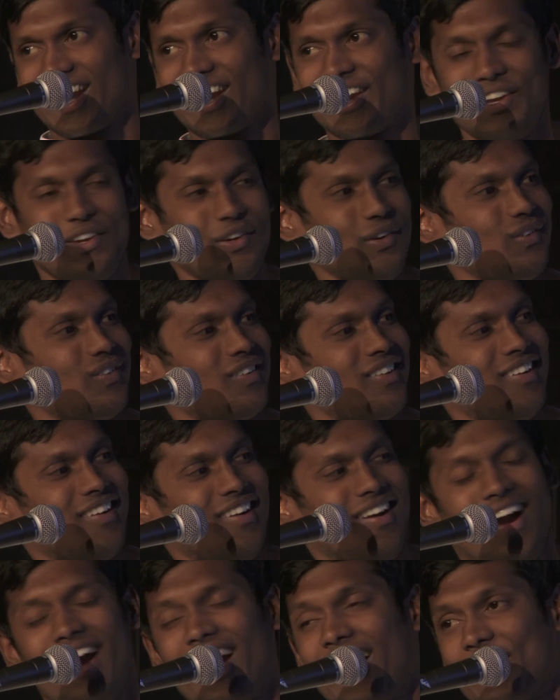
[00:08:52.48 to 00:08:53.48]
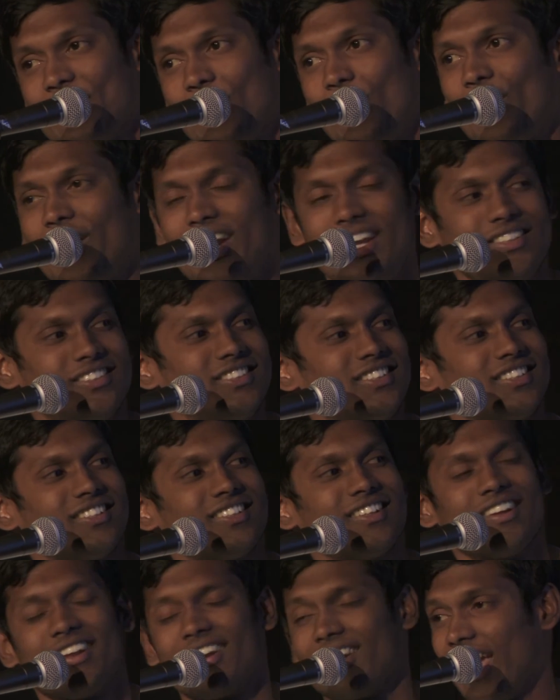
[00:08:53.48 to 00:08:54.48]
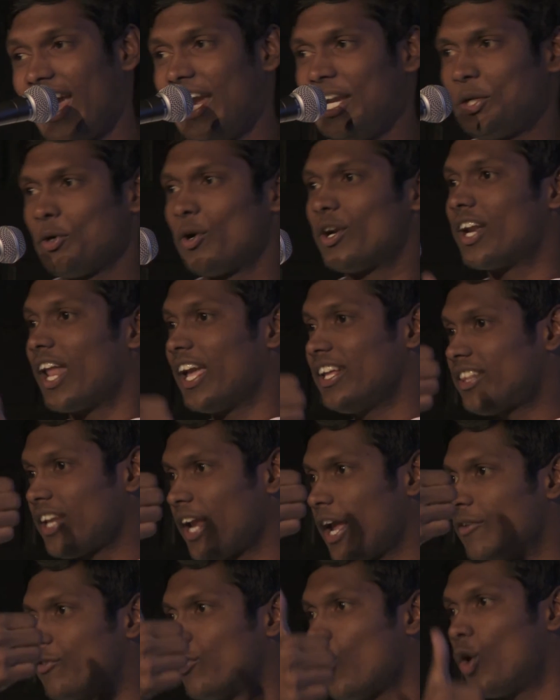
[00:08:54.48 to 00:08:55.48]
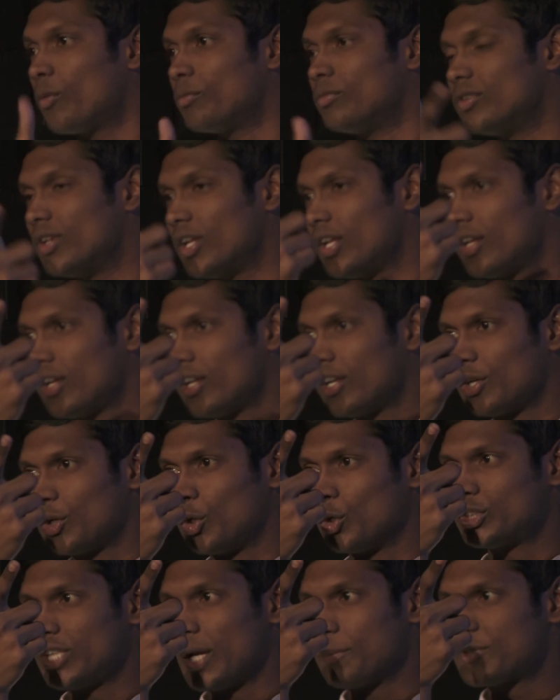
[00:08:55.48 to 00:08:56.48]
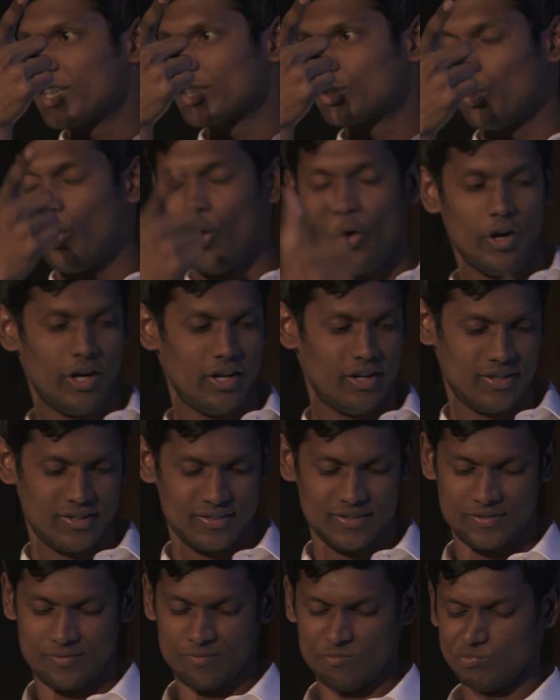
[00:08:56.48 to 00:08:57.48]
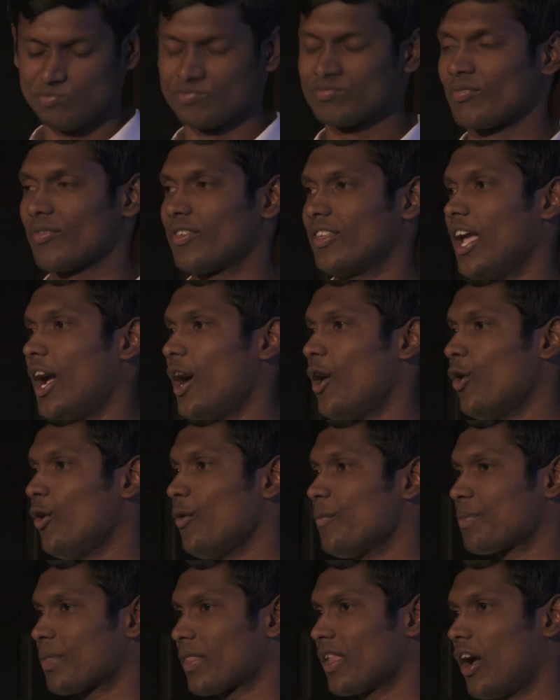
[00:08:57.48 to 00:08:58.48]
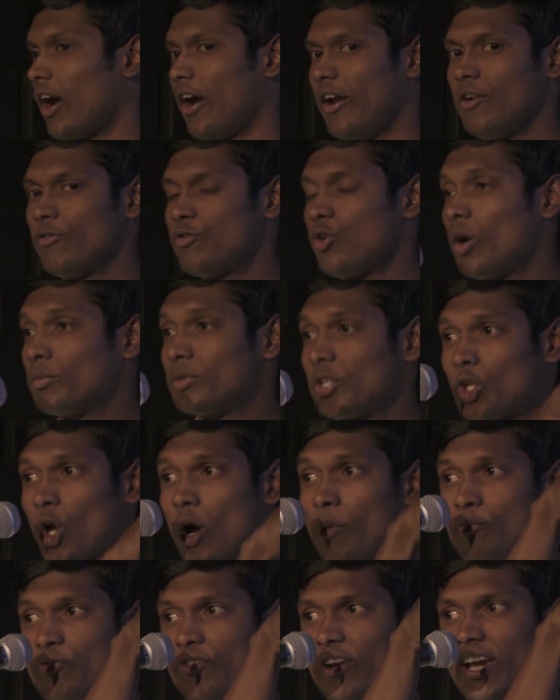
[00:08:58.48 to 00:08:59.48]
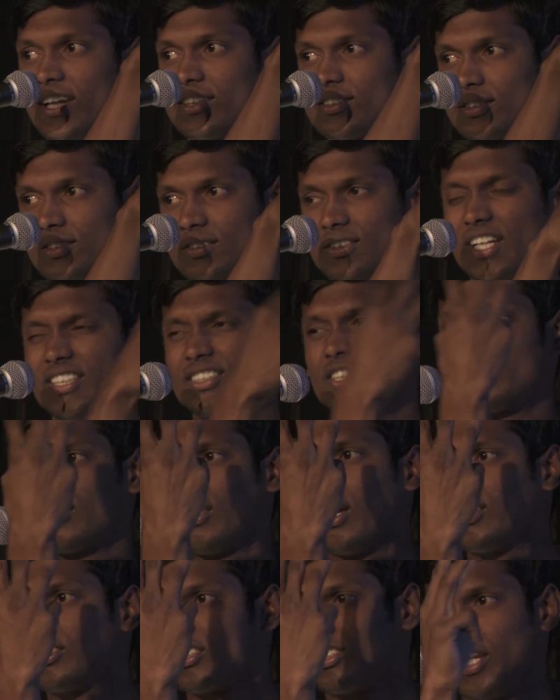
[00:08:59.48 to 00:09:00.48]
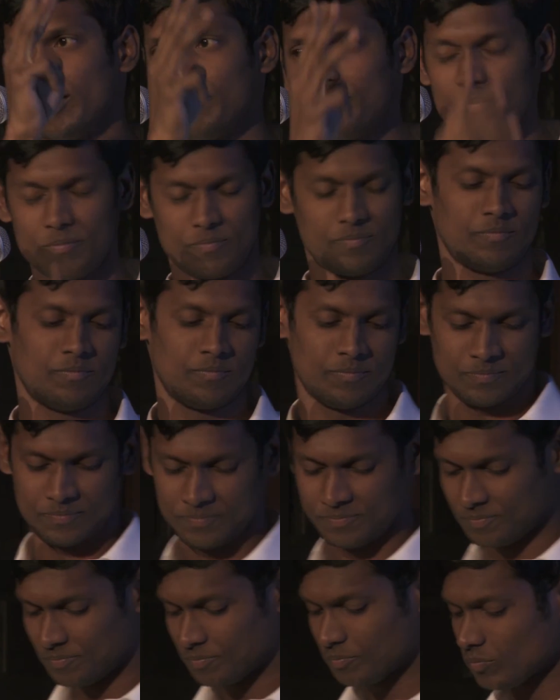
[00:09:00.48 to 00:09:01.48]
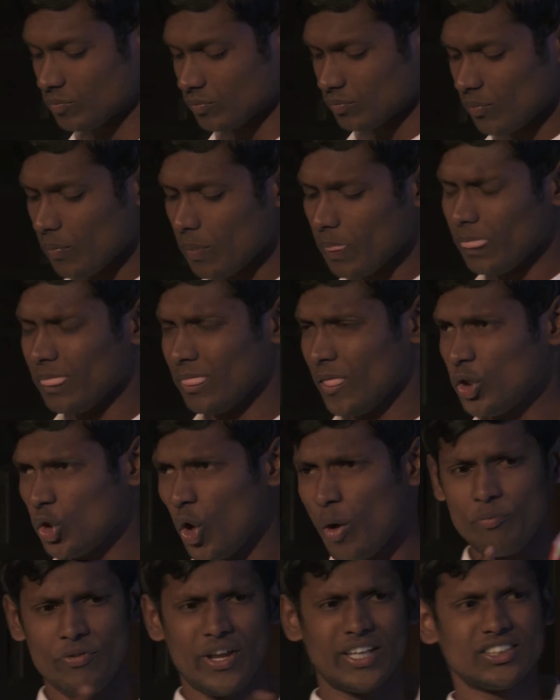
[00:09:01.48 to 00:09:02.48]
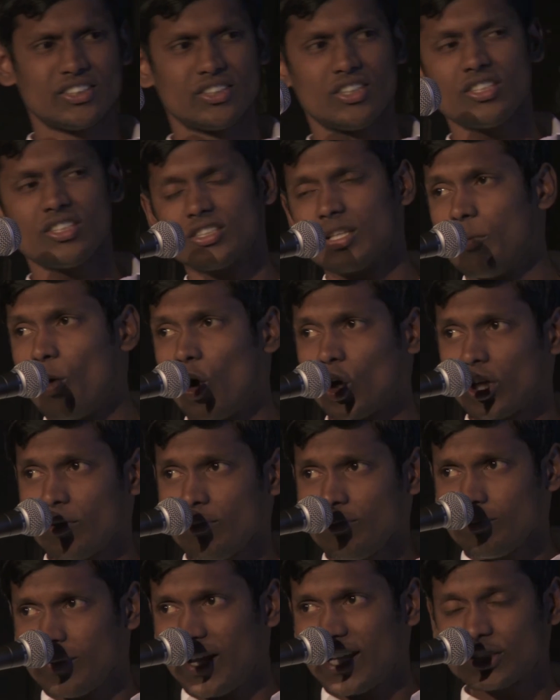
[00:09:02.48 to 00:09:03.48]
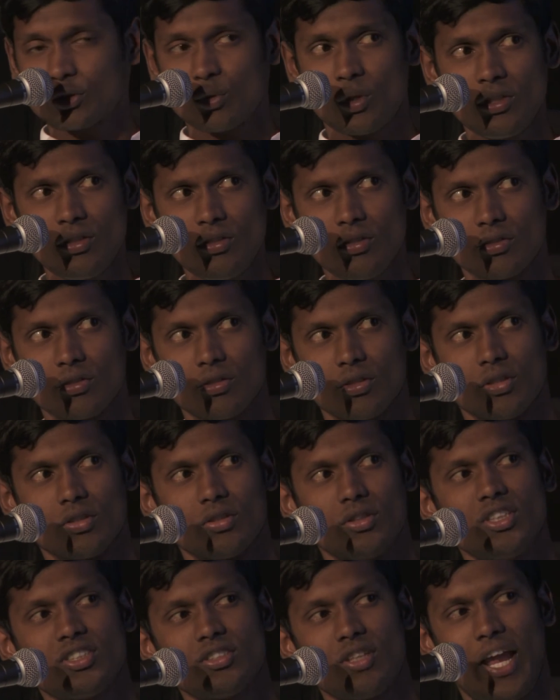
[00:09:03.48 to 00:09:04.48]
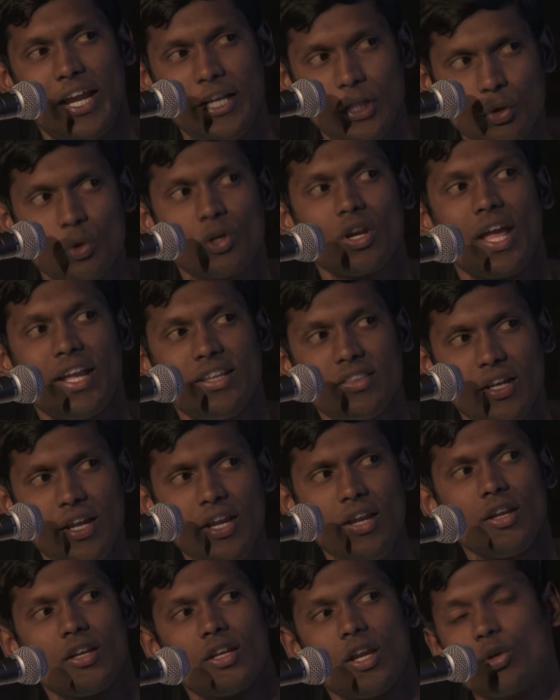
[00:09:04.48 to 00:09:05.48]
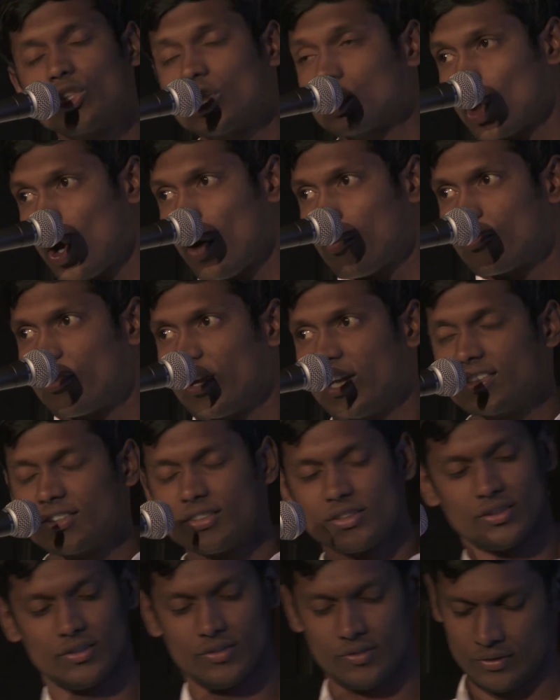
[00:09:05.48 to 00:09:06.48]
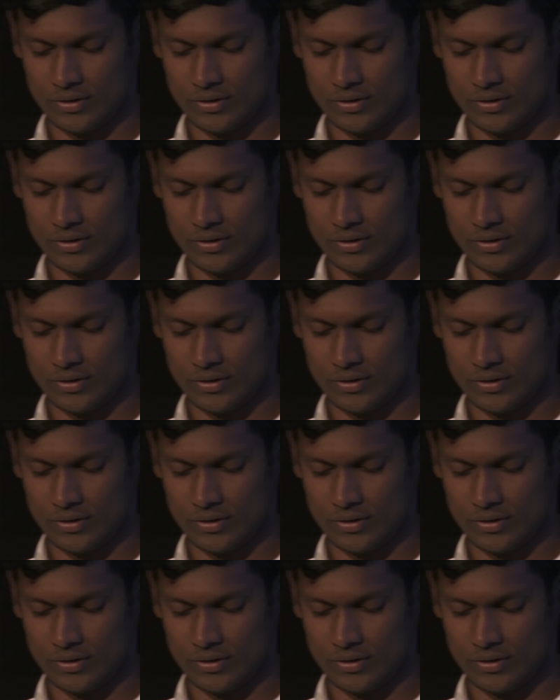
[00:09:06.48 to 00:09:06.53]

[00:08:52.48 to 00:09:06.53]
thank you, and orange. Line 2 and line 3 I formed. Two steps as over. Now I will form the top face. That is the third step. The top face, this is the bottom, base one. This is line 2 and line 3. Now the top face.